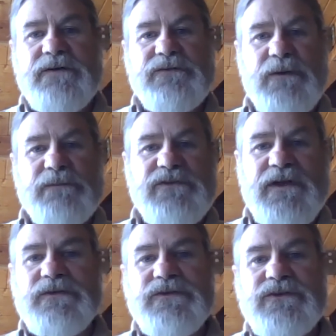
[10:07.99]
from
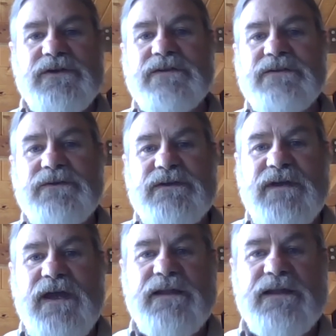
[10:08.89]
Snaffles Creek through the
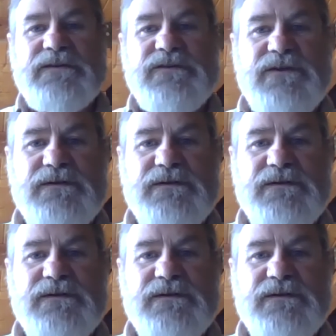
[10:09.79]
tailings,